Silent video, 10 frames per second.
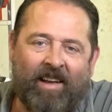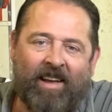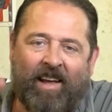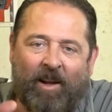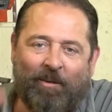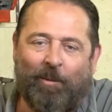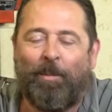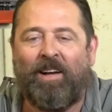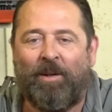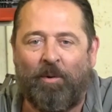Hello
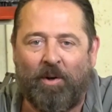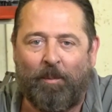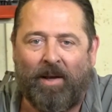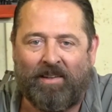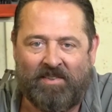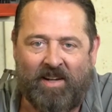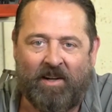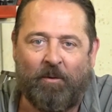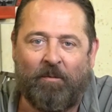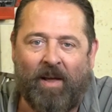everybody and welcome back to
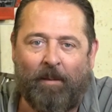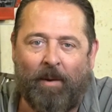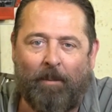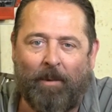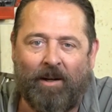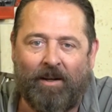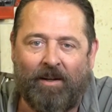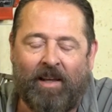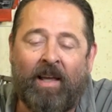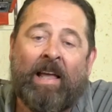CycleFab. I'm
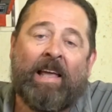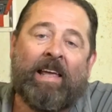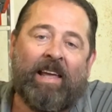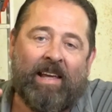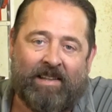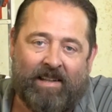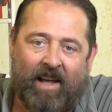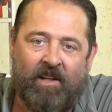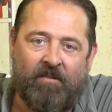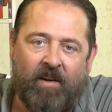Larry. In
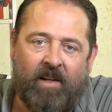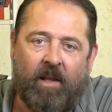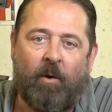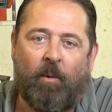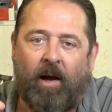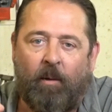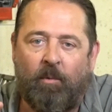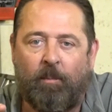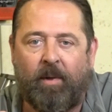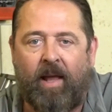today's video, I
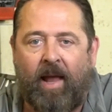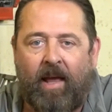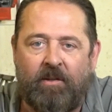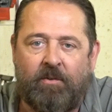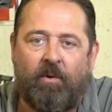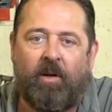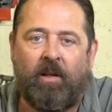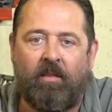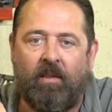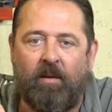will be
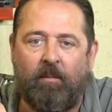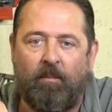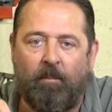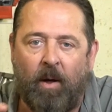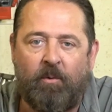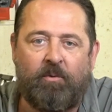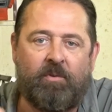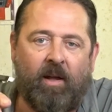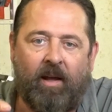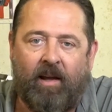answering the
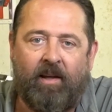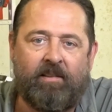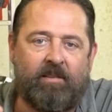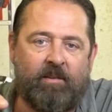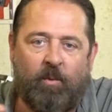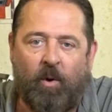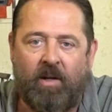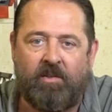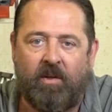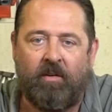most asked
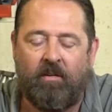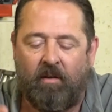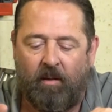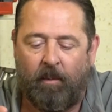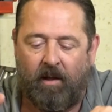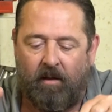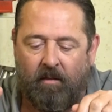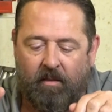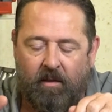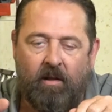question
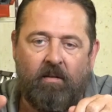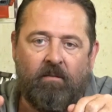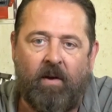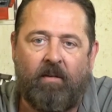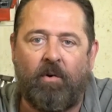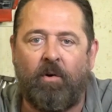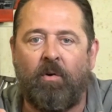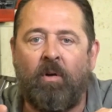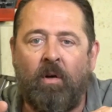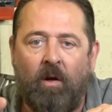about the
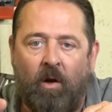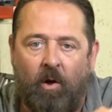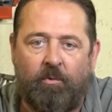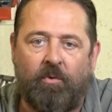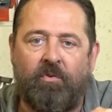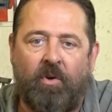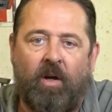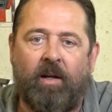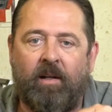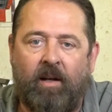Vevor
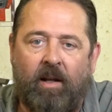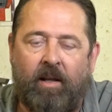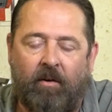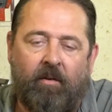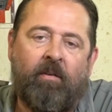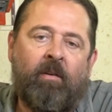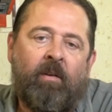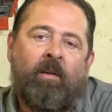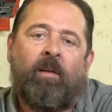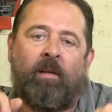Ultrasonic Cleaner.
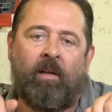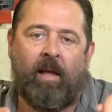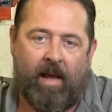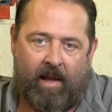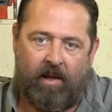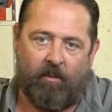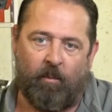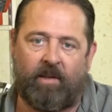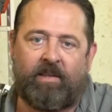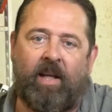And
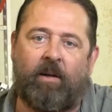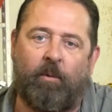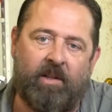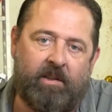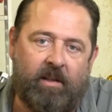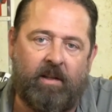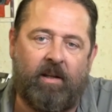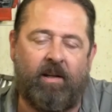what is that question?